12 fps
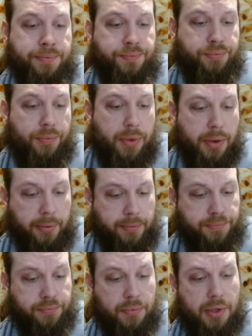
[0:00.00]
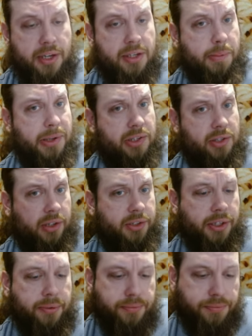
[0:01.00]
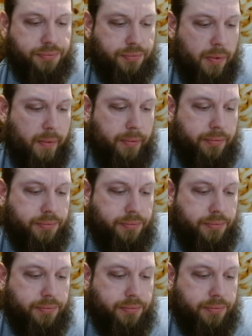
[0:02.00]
That's good. It is a bit salty,